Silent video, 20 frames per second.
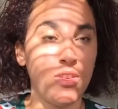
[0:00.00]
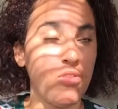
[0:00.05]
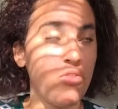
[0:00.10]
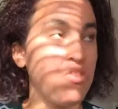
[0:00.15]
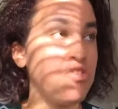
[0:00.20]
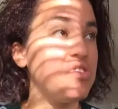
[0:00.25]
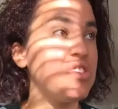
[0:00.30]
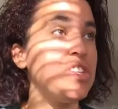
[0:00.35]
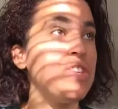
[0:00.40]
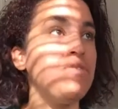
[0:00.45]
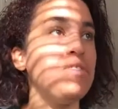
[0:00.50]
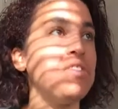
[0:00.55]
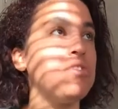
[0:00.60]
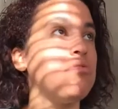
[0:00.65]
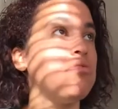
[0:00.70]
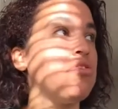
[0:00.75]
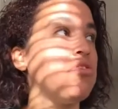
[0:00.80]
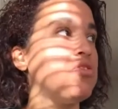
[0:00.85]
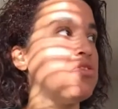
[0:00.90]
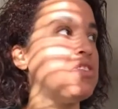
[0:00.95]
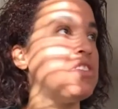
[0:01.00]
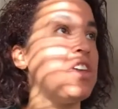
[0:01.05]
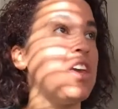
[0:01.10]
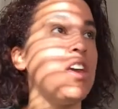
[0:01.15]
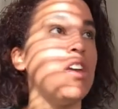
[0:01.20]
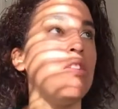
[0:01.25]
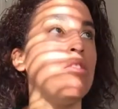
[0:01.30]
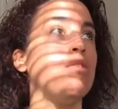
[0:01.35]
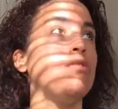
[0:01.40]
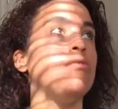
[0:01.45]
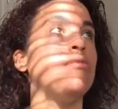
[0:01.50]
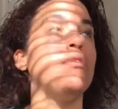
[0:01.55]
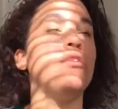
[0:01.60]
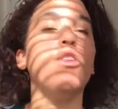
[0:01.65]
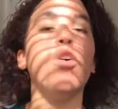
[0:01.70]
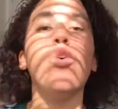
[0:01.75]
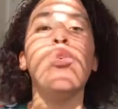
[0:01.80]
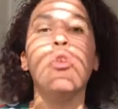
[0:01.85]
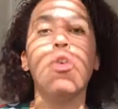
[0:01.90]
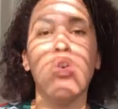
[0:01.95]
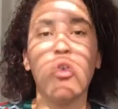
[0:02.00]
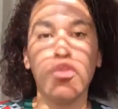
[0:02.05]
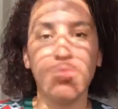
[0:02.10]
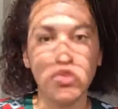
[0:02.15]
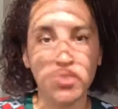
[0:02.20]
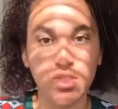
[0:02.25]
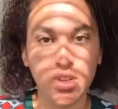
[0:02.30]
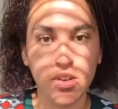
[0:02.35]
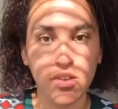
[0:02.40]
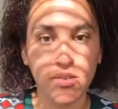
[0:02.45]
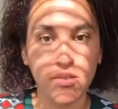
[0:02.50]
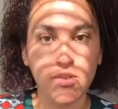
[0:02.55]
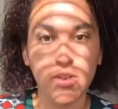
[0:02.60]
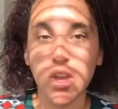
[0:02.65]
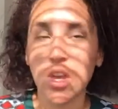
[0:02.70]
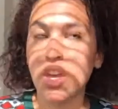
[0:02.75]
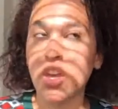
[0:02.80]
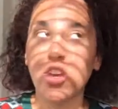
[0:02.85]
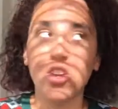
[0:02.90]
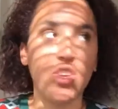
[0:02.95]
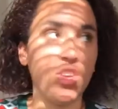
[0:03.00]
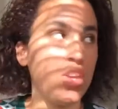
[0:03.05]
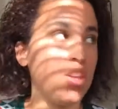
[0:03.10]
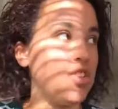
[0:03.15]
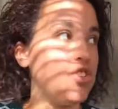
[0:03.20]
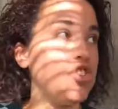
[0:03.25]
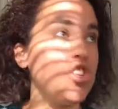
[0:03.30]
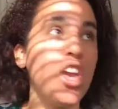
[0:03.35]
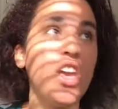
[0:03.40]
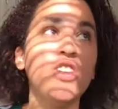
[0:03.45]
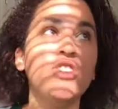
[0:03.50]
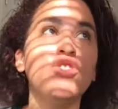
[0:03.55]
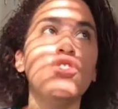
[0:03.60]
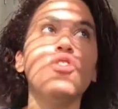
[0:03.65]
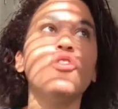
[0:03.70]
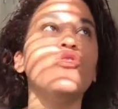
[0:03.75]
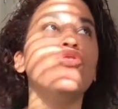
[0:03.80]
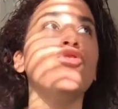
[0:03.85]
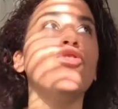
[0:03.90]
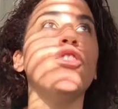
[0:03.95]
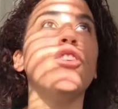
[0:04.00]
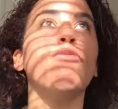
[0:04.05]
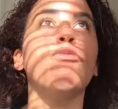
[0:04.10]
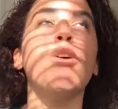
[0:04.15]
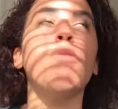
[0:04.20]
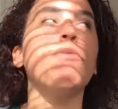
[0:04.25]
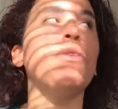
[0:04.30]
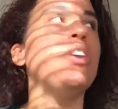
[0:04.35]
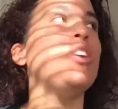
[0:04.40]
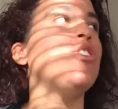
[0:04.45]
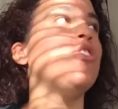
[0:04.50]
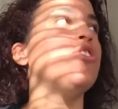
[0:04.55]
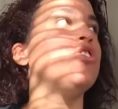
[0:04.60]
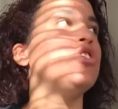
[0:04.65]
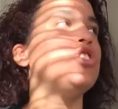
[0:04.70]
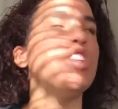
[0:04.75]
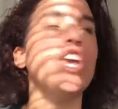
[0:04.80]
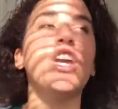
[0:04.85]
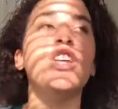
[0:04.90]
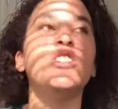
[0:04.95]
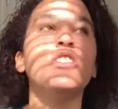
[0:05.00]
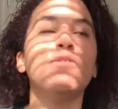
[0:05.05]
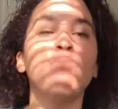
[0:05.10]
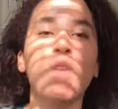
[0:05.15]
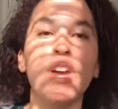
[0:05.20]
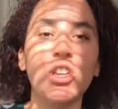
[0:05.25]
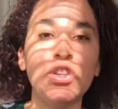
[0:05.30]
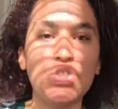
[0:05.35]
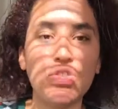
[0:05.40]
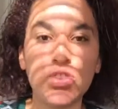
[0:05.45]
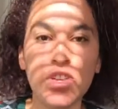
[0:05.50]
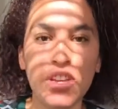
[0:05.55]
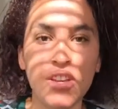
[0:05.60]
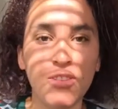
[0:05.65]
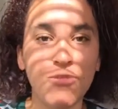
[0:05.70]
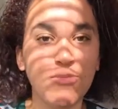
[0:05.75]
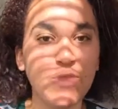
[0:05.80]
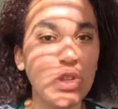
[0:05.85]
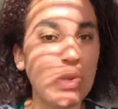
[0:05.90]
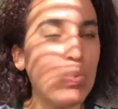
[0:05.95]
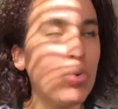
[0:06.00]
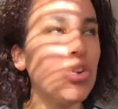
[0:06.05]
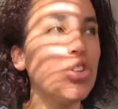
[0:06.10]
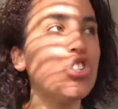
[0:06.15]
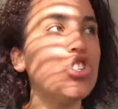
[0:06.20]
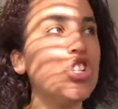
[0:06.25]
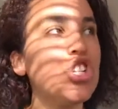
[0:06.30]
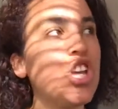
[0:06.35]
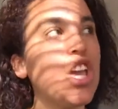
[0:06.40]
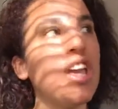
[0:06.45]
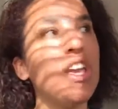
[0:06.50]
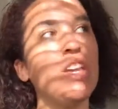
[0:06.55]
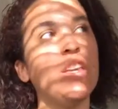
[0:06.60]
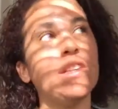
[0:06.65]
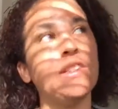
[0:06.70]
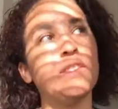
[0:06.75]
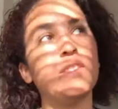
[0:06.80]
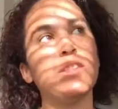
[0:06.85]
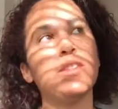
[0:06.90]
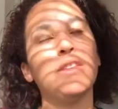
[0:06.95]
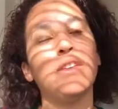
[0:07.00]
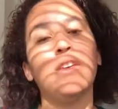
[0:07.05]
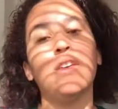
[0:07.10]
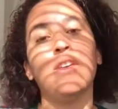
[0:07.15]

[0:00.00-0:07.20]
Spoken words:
There's even, you could say, logos of you get chase your dream. I'm here to chase my dreams. The word chase.